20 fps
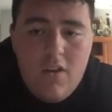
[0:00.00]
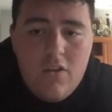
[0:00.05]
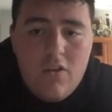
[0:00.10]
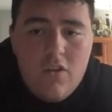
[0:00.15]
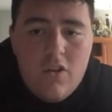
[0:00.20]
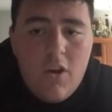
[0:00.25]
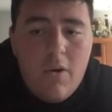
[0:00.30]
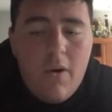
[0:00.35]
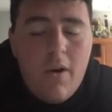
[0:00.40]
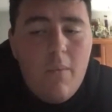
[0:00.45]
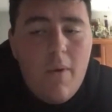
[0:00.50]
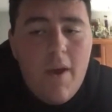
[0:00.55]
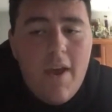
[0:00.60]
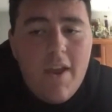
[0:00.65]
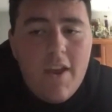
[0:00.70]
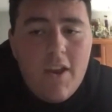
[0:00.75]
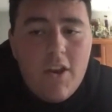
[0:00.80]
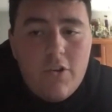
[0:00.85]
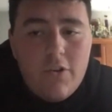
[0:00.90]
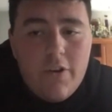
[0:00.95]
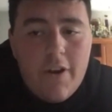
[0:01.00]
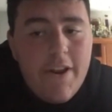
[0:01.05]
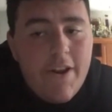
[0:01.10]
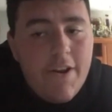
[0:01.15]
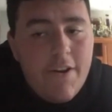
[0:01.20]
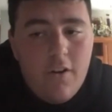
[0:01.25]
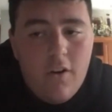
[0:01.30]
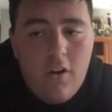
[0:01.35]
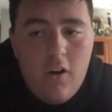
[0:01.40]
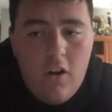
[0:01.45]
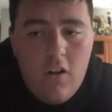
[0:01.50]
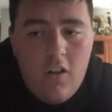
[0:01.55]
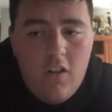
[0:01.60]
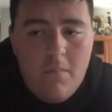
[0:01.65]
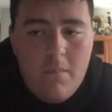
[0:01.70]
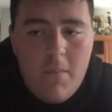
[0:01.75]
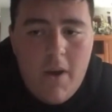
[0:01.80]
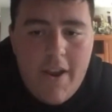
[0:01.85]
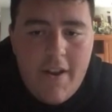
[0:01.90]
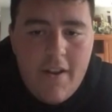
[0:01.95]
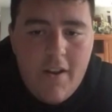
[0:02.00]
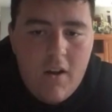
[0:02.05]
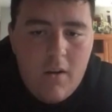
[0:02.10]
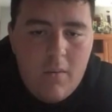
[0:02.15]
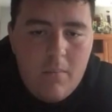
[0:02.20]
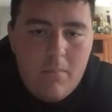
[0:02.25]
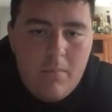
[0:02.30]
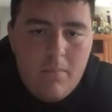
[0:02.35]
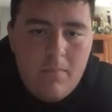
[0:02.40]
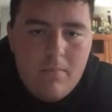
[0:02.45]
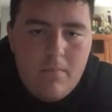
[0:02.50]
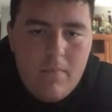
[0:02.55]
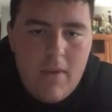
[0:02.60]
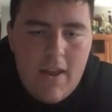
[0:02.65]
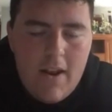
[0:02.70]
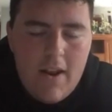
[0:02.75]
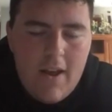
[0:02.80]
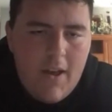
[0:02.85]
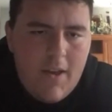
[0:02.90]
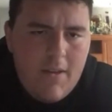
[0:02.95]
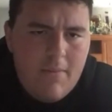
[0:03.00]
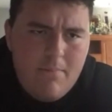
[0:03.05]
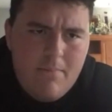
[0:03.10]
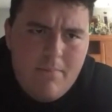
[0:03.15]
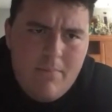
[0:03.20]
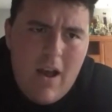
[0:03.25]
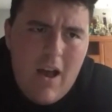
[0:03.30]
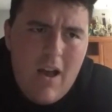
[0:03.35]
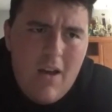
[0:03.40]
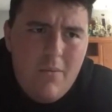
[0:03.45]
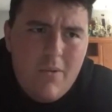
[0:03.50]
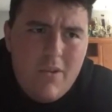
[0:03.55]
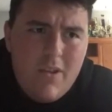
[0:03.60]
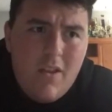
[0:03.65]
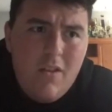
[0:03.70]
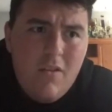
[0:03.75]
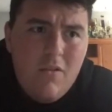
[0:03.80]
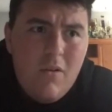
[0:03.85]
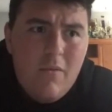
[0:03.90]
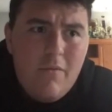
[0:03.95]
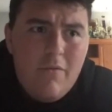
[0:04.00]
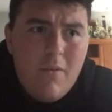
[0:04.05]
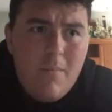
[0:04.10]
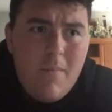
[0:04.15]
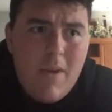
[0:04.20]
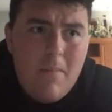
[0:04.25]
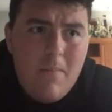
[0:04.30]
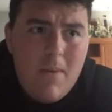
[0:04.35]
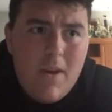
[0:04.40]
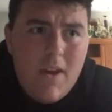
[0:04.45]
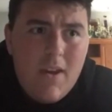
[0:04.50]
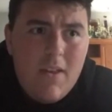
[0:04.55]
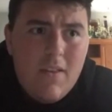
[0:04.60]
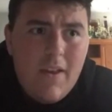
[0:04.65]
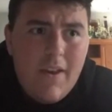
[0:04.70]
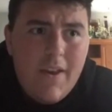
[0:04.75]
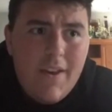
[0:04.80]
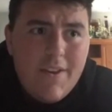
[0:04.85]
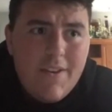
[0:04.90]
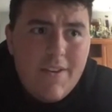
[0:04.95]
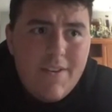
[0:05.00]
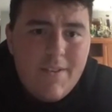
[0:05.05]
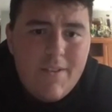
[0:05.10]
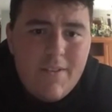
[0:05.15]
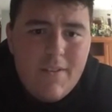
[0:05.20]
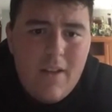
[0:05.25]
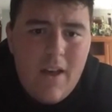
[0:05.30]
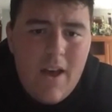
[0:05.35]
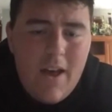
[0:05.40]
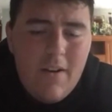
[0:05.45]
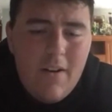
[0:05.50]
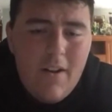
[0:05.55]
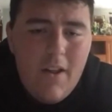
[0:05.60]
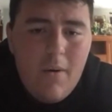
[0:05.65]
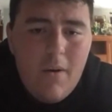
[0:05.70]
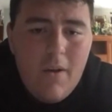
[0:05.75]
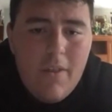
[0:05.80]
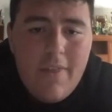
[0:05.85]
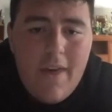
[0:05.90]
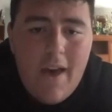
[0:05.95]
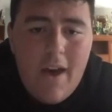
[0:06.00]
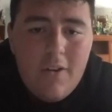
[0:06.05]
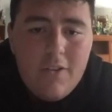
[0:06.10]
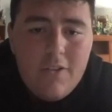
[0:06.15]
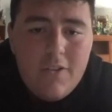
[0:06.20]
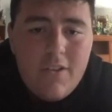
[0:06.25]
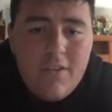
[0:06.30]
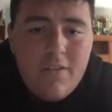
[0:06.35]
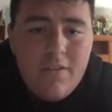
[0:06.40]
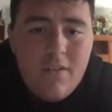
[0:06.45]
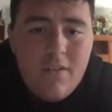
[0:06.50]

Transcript: So I went and graded all of mine up and I probably was into them for maybe like I don't know a thousand,